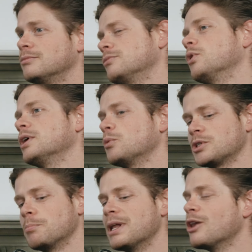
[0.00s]
well, it was
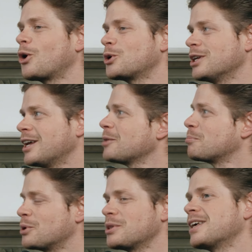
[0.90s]
a bit longer than that,
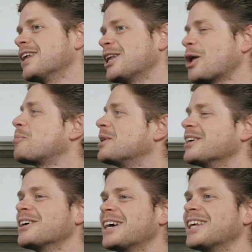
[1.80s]
but it ended up
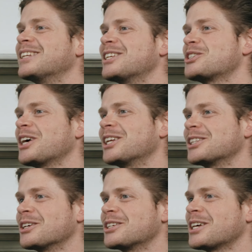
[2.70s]
in signing
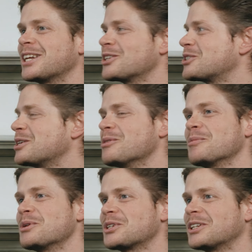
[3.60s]
the seed
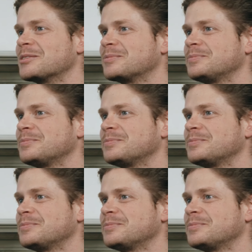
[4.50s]
round, basically.